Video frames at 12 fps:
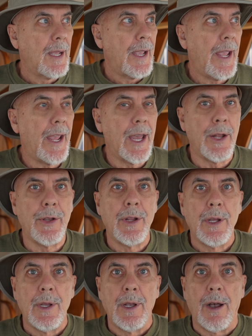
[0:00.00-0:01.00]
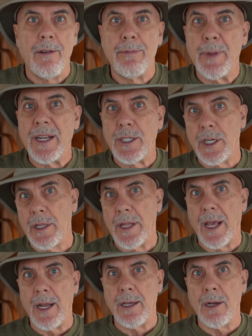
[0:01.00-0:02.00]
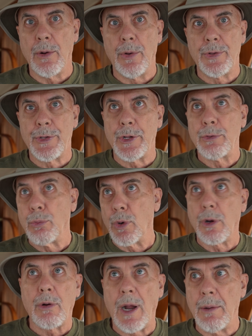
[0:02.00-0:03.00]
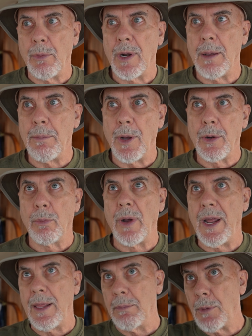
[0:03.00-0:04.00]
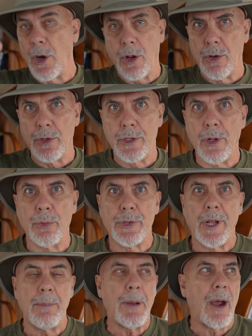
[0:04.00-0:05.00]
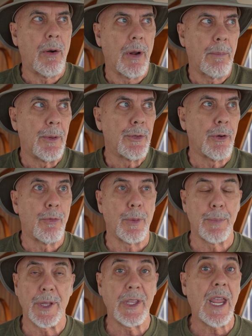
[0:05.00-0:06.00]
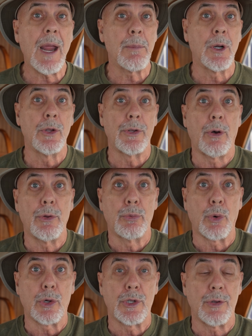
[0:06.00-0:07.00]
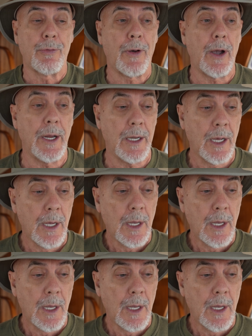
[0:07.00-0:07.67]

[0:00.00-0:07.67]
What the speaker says: And I've mentioned that, you know, it doesn't work right when I'm underway. The monitors don't stay powered up and so forth. But the camera has always worked just fine.